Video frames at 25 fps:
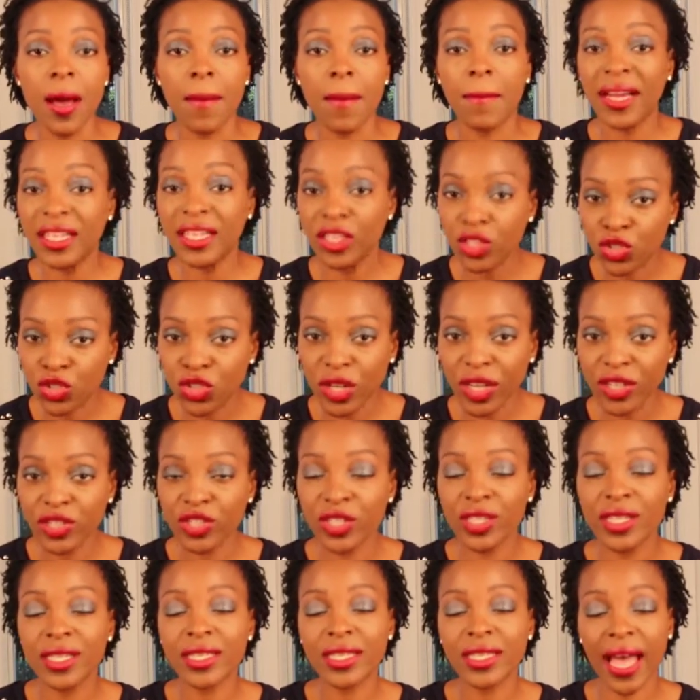My
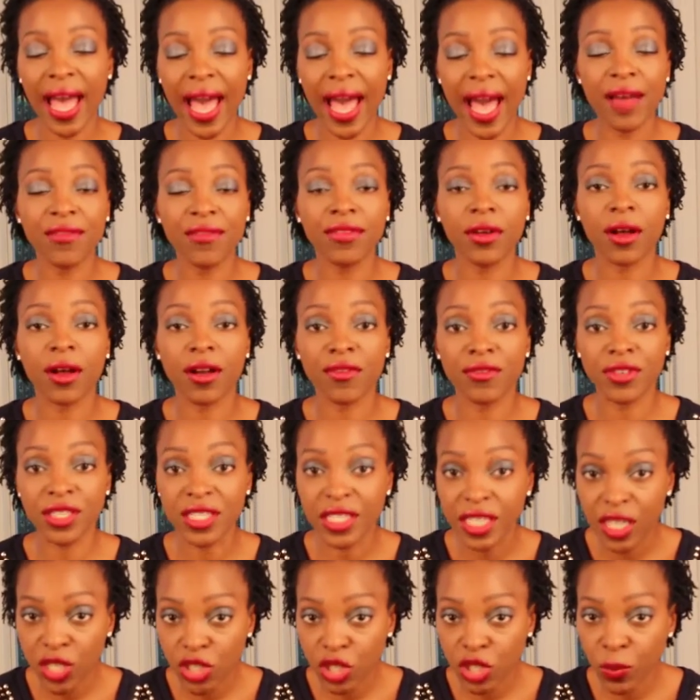suggestion is have a
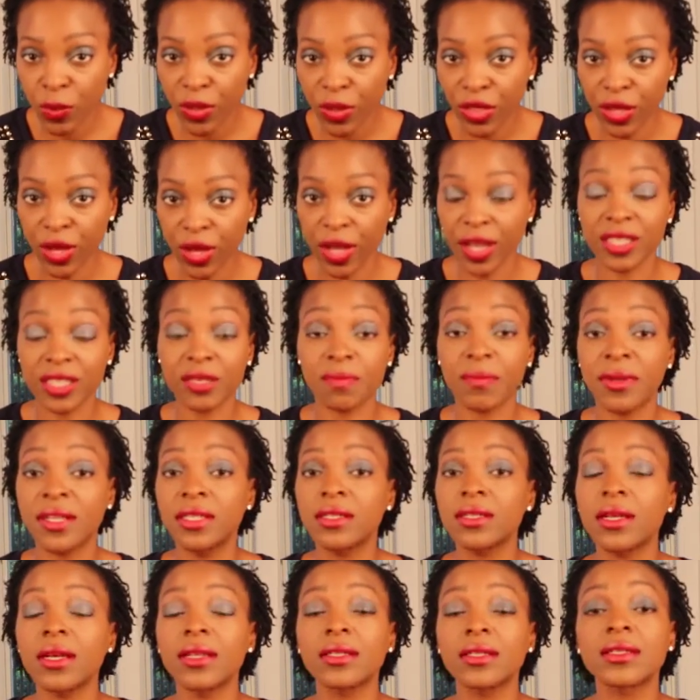conversation with your
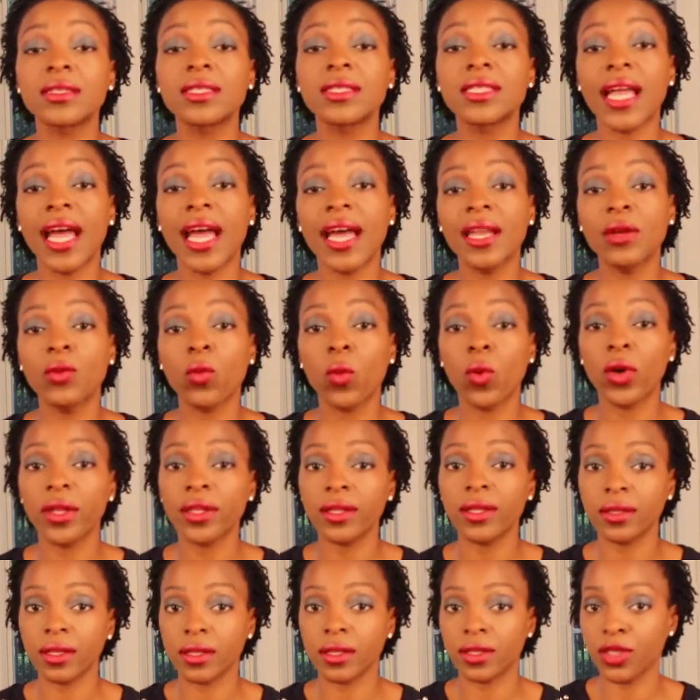husband to understand
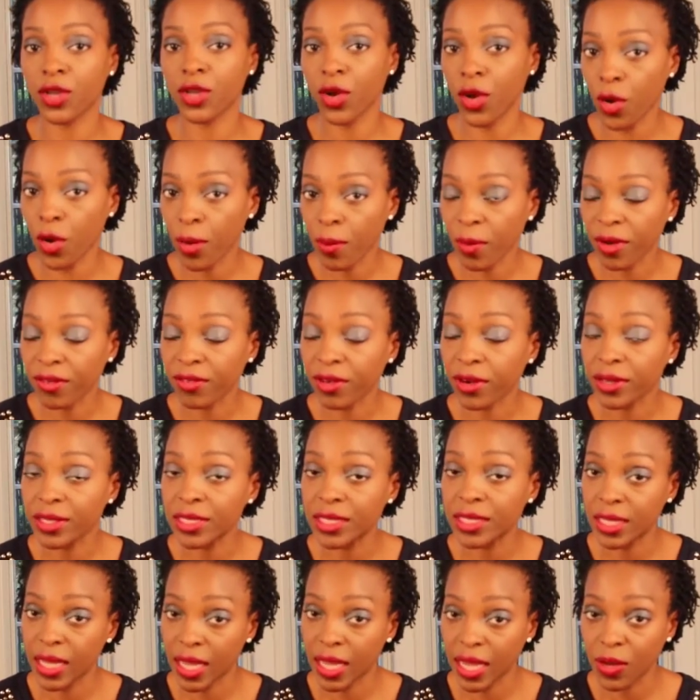what the term of her
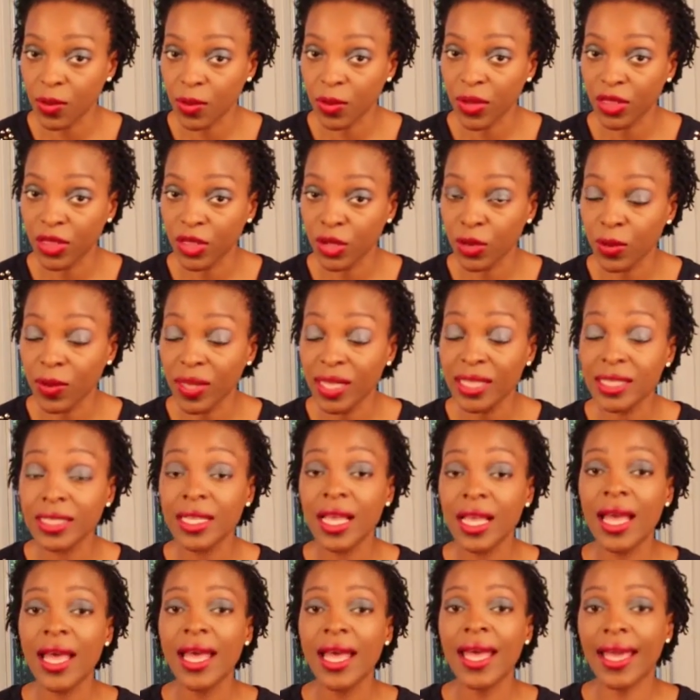staying with you is.
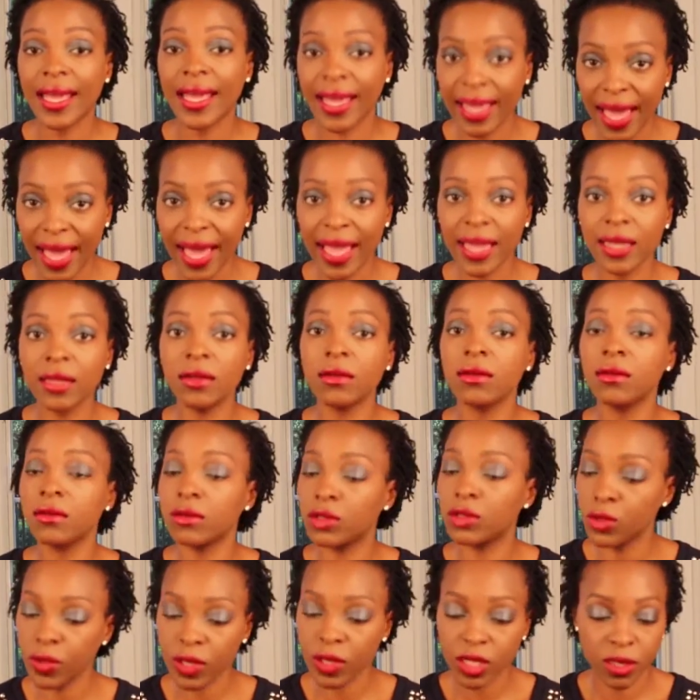Again,
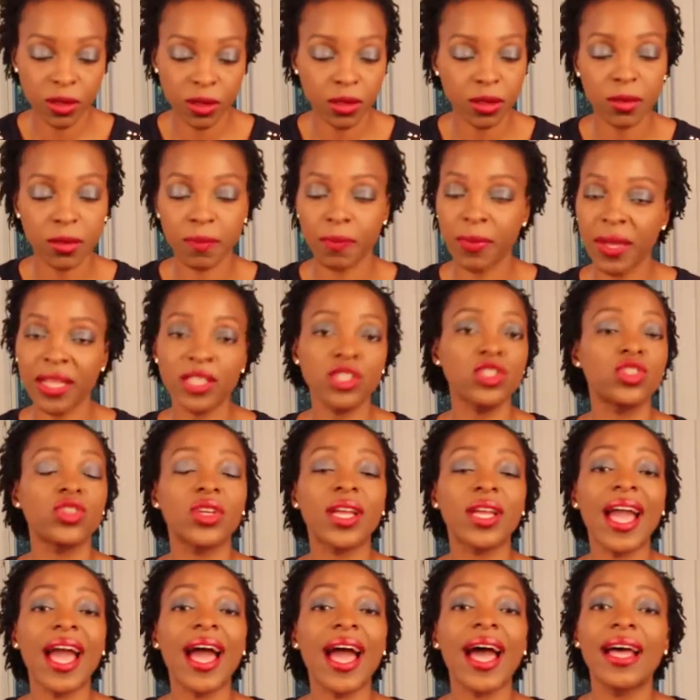do as best you
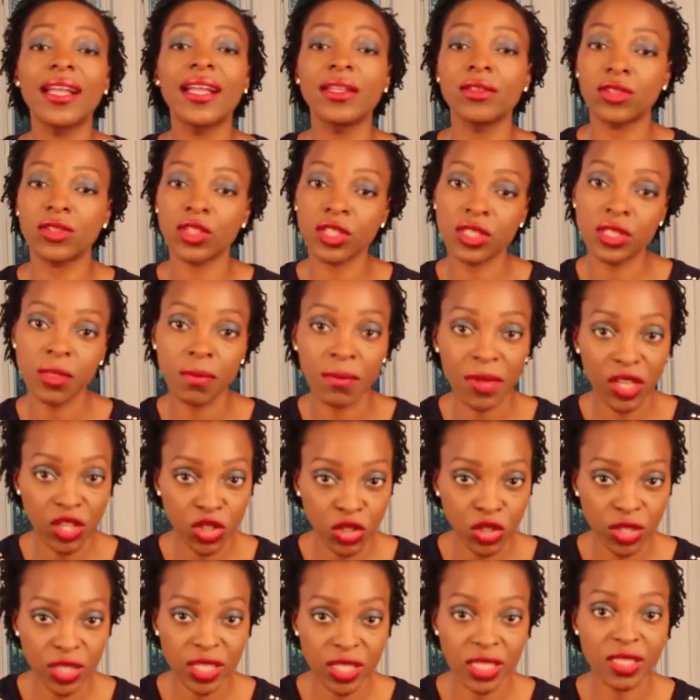can just to make
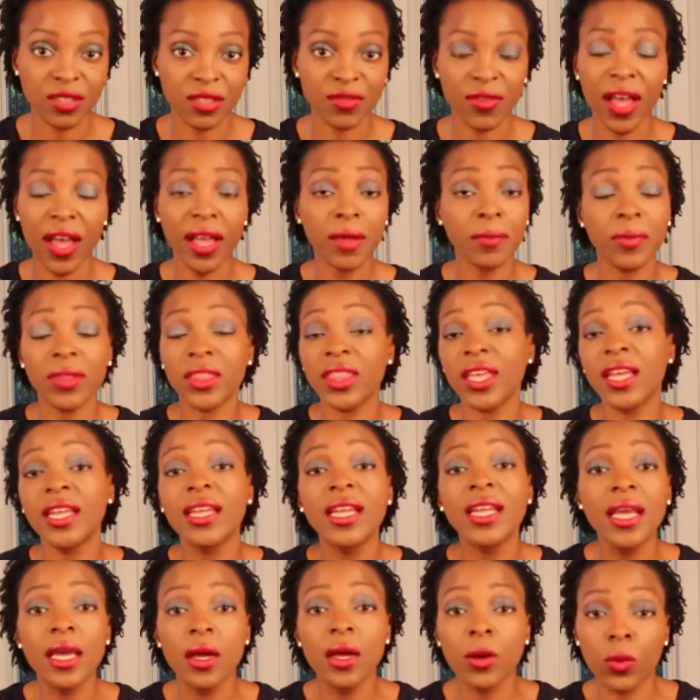sure she's fine, but then
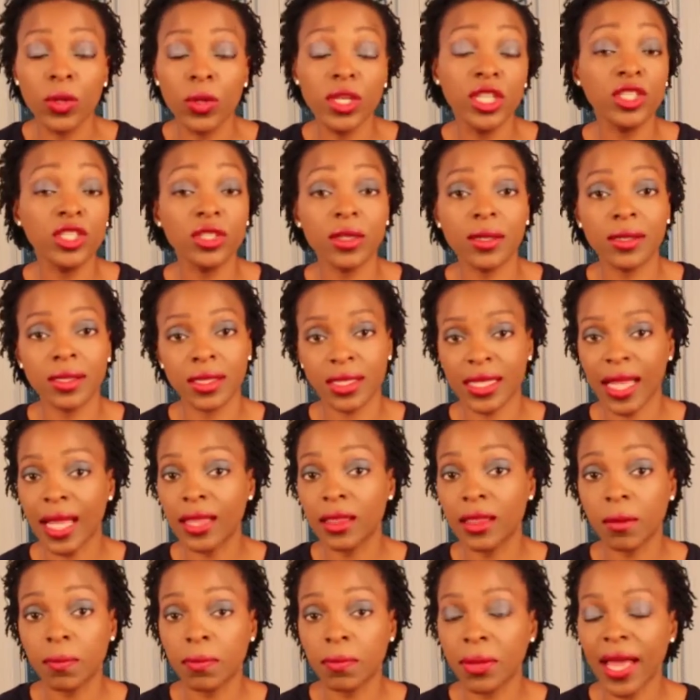we need to
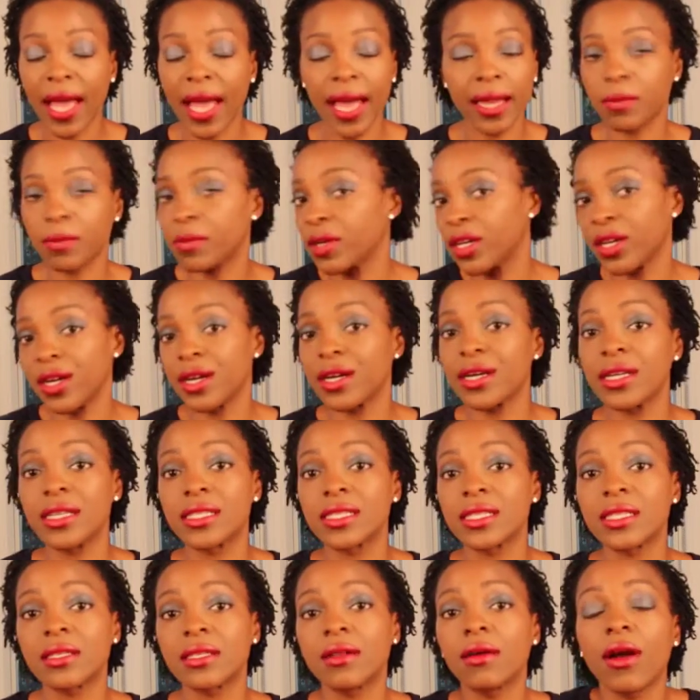understand the plan,
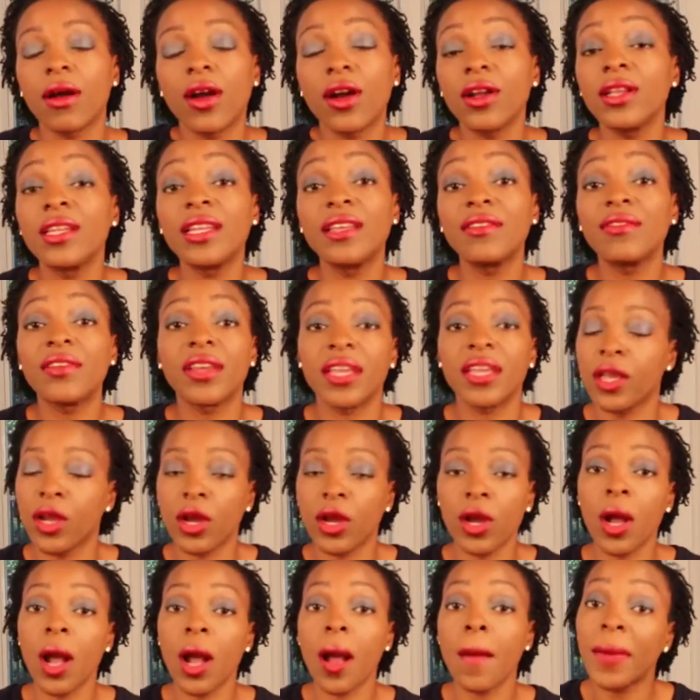because her living
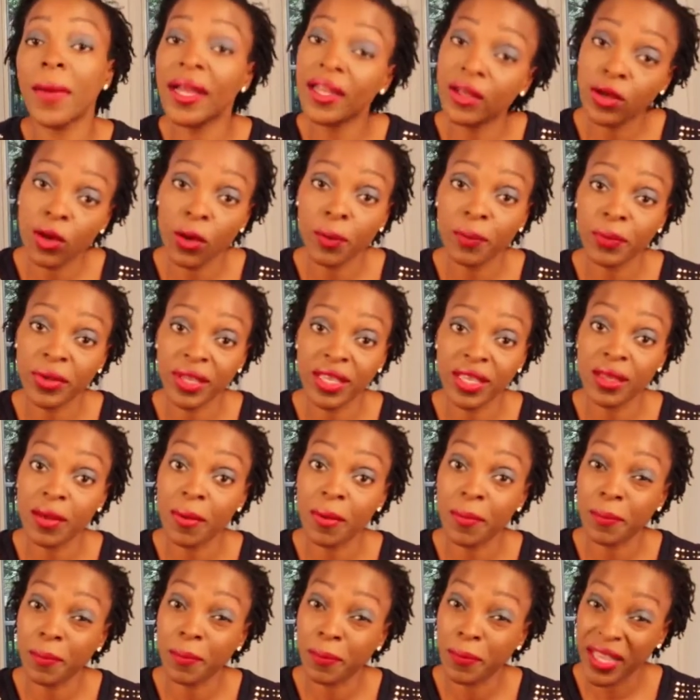here might not be
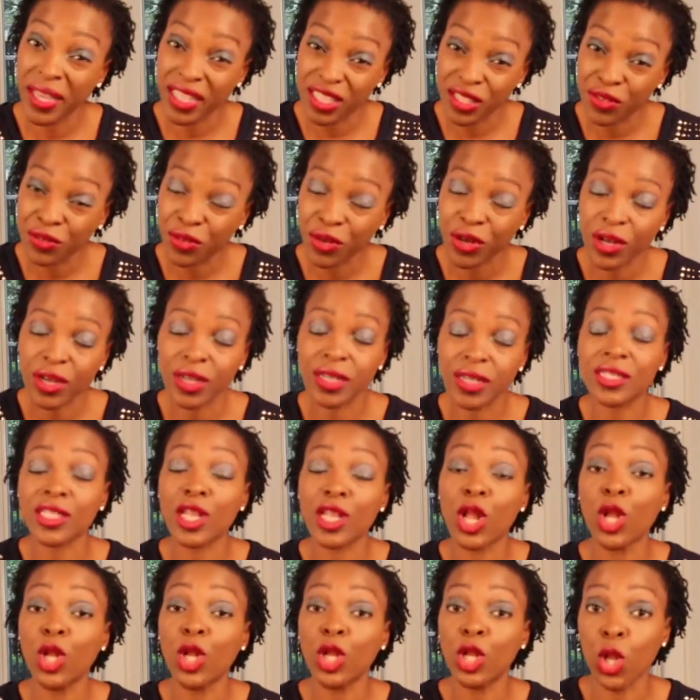best for us
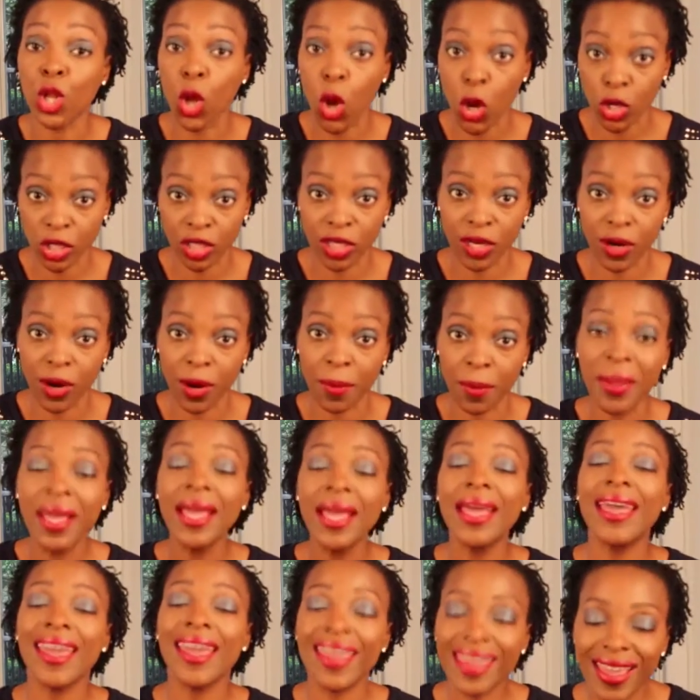long term.
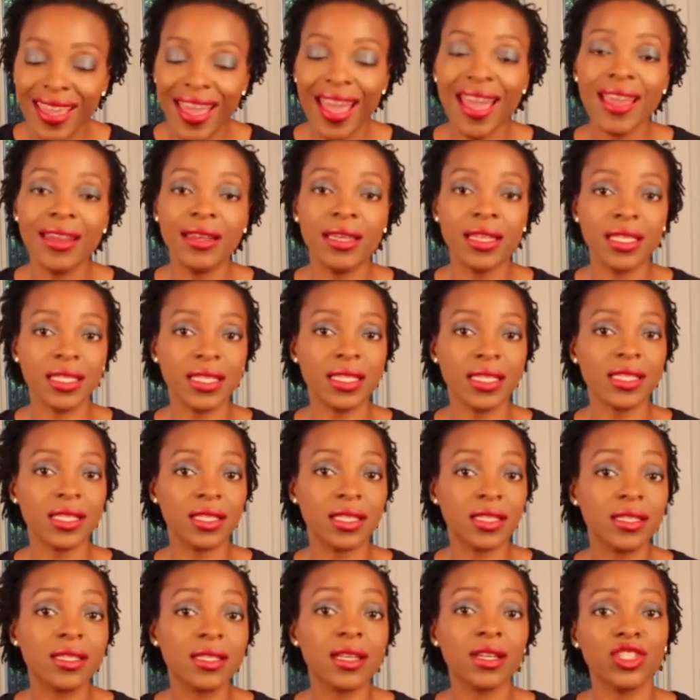Again, this is a
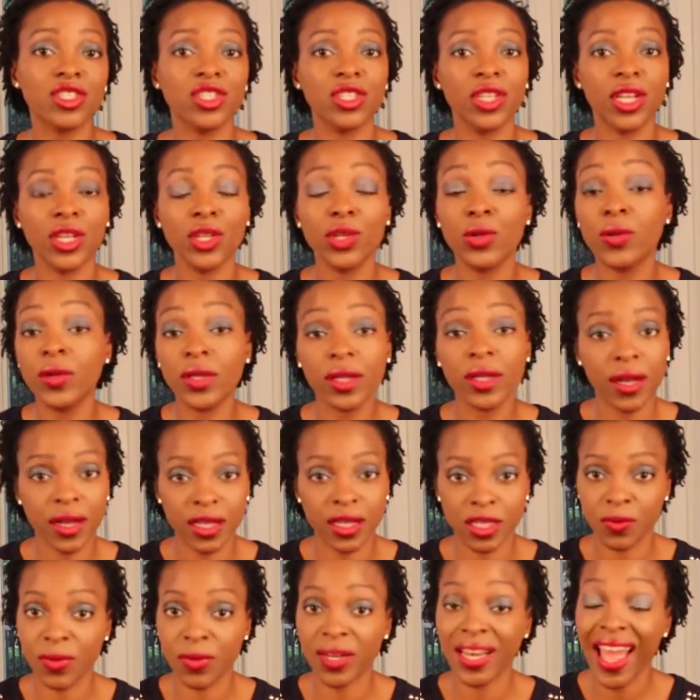discussion that you and your
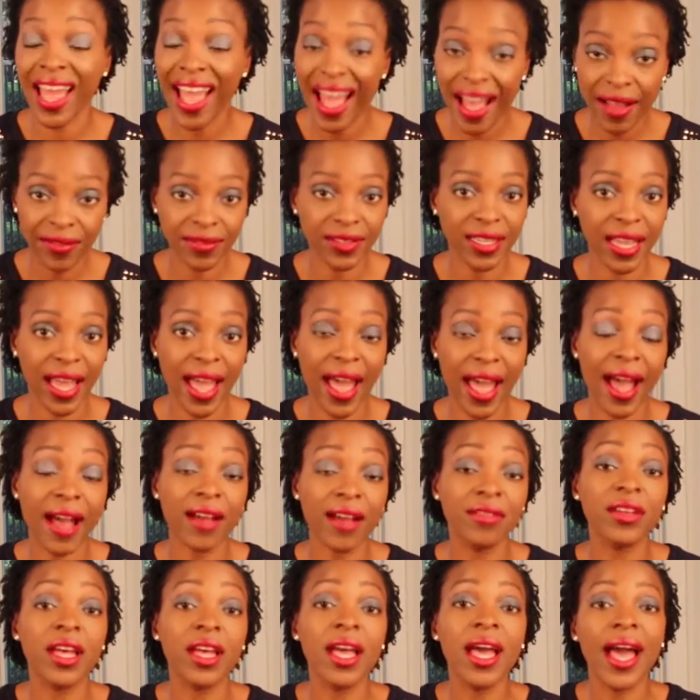husband have to
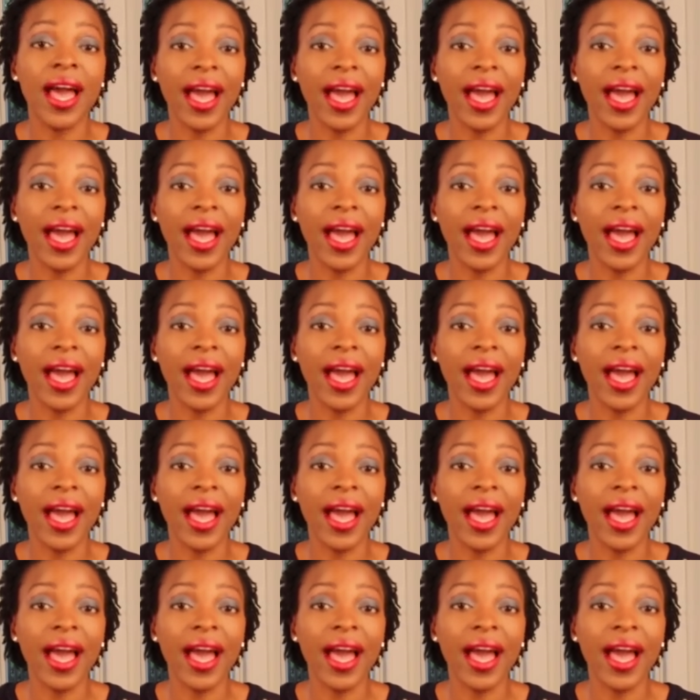have.